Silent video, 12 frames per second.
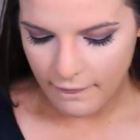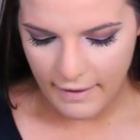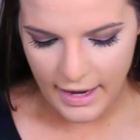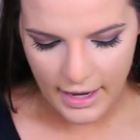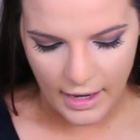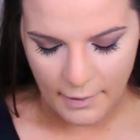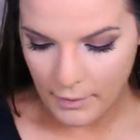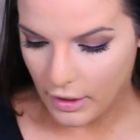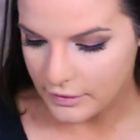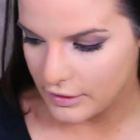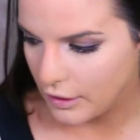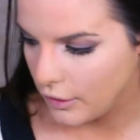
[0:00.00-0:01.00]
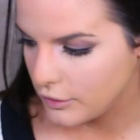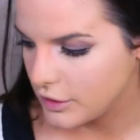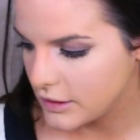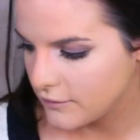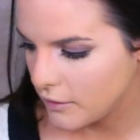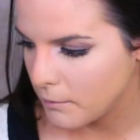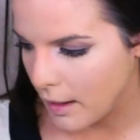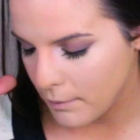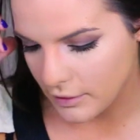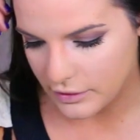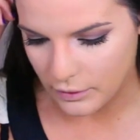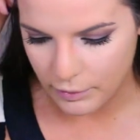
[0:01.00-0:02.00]
Then I'm also, just for my
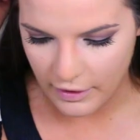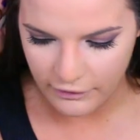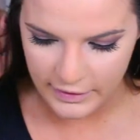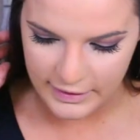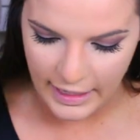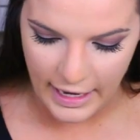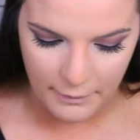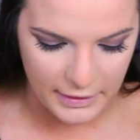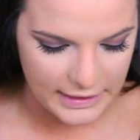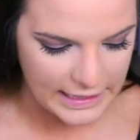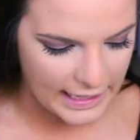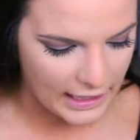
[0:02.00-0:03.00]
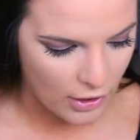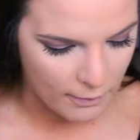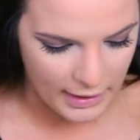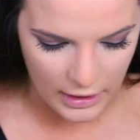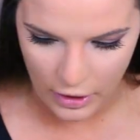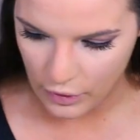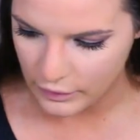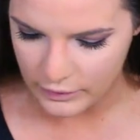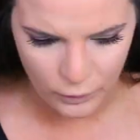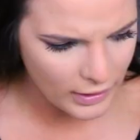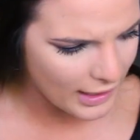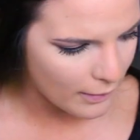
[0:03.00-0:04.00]
personal preference, I am going to take it on my
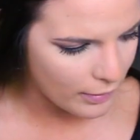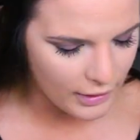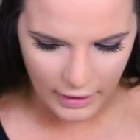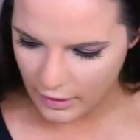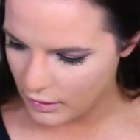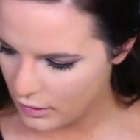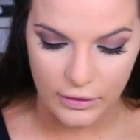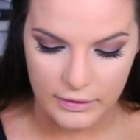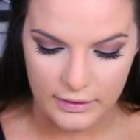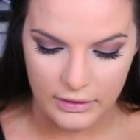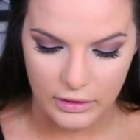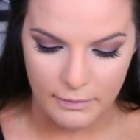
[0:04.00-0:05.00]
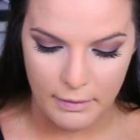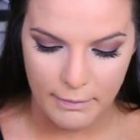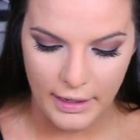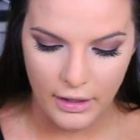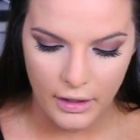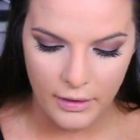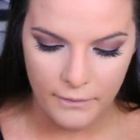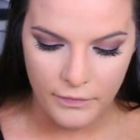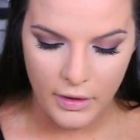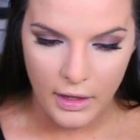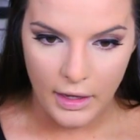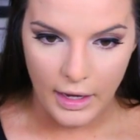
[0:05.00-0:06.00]
nose. Where did I put it? Nose is a little bit bigger
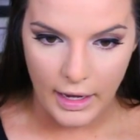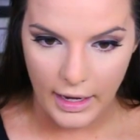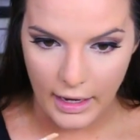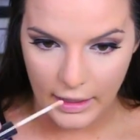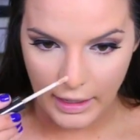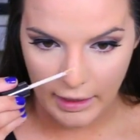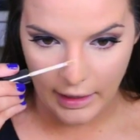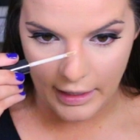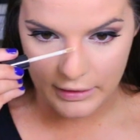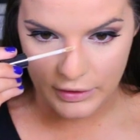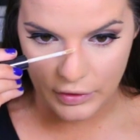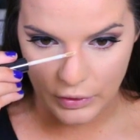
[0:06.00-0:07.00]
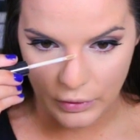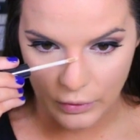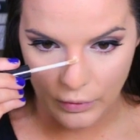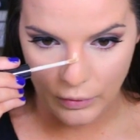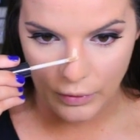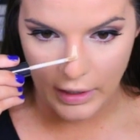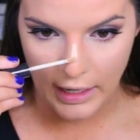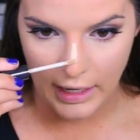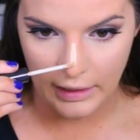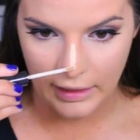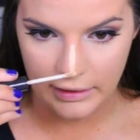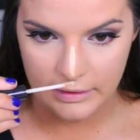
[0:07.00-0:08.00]
and I like to
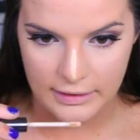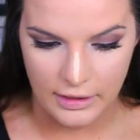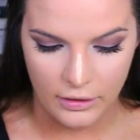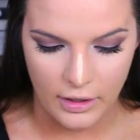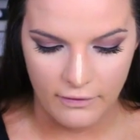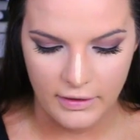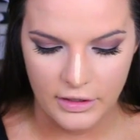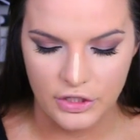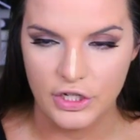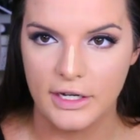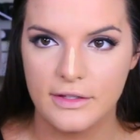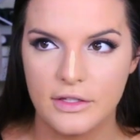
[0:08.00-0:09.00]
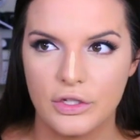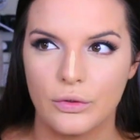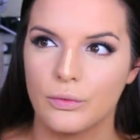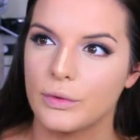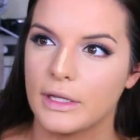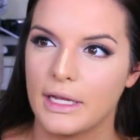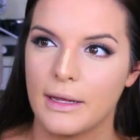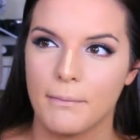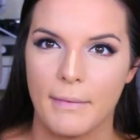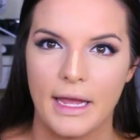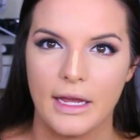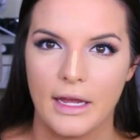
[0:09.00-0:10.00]
highlight the center of it just to really
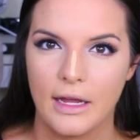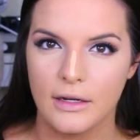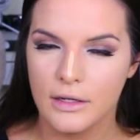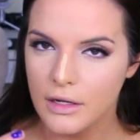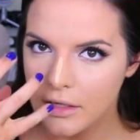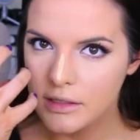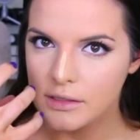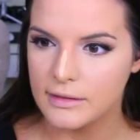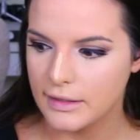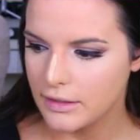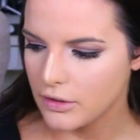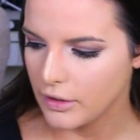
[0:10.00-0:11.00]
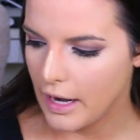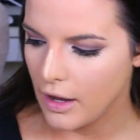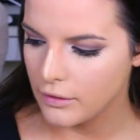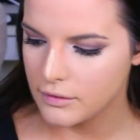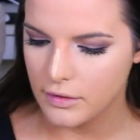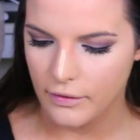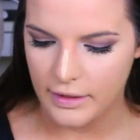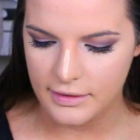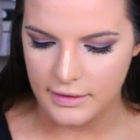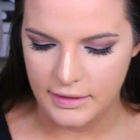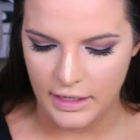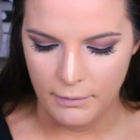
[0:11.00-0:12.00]
make it slender out. So
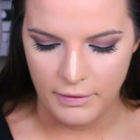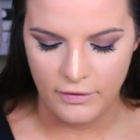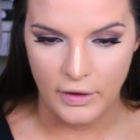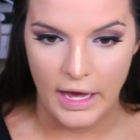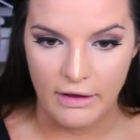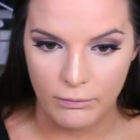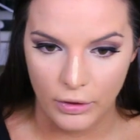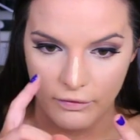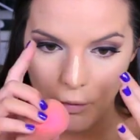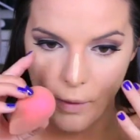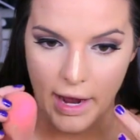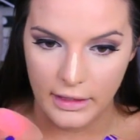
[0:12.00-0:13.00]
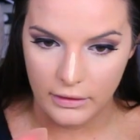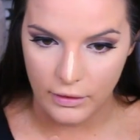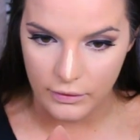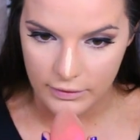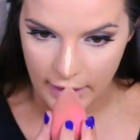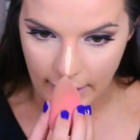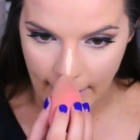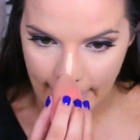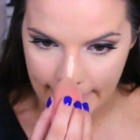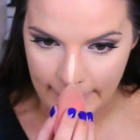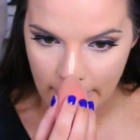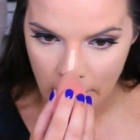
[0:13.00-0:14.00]
that's a tip if you have more of a wide nose like
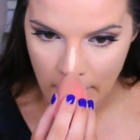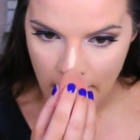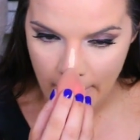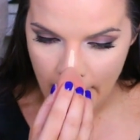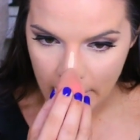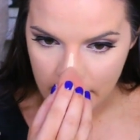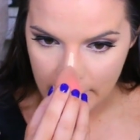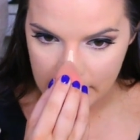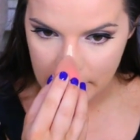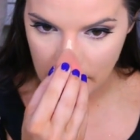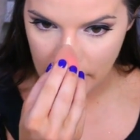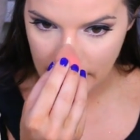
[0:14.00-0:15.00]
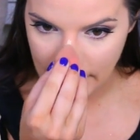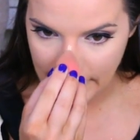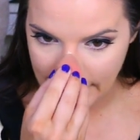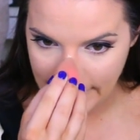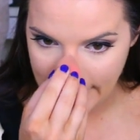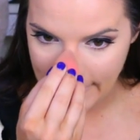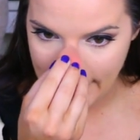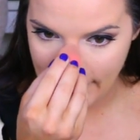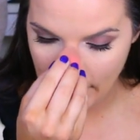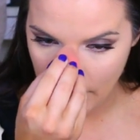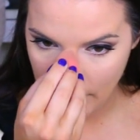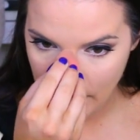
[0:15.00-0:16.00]
I do. This will really
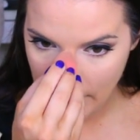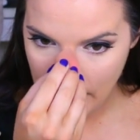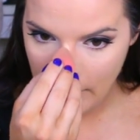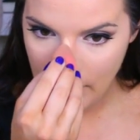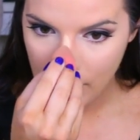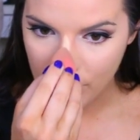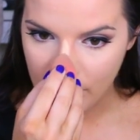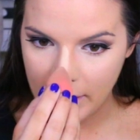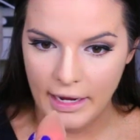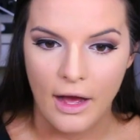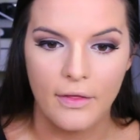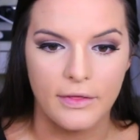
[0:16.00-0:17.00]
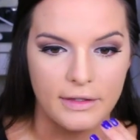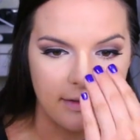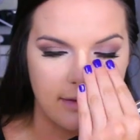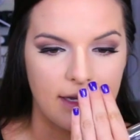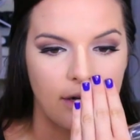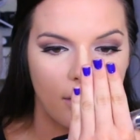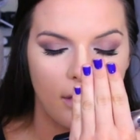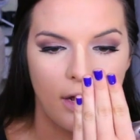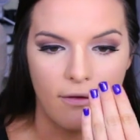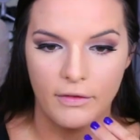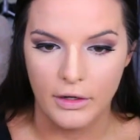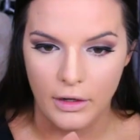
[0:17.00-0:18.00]
help bring out the center
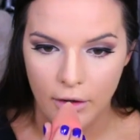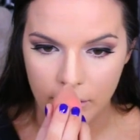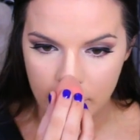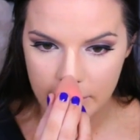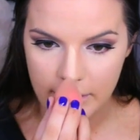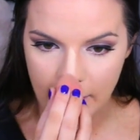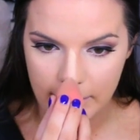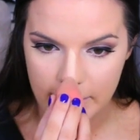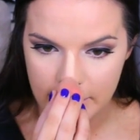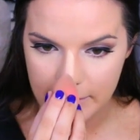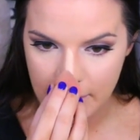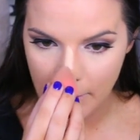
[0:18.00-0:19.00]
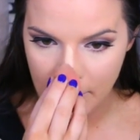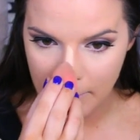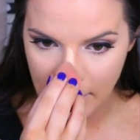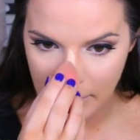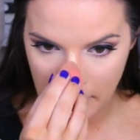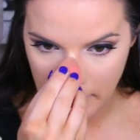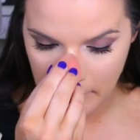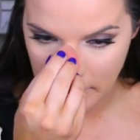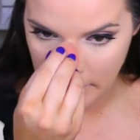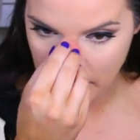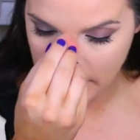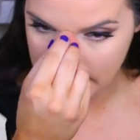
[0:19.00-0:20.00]
of the nose and just help it make it look a
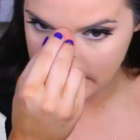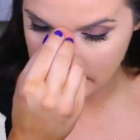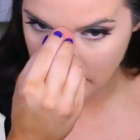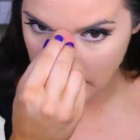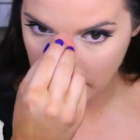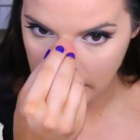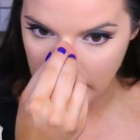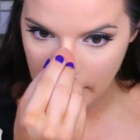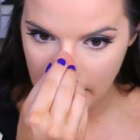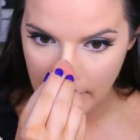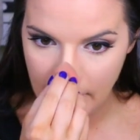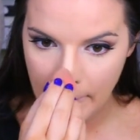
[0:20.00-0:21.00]
little bit smaller.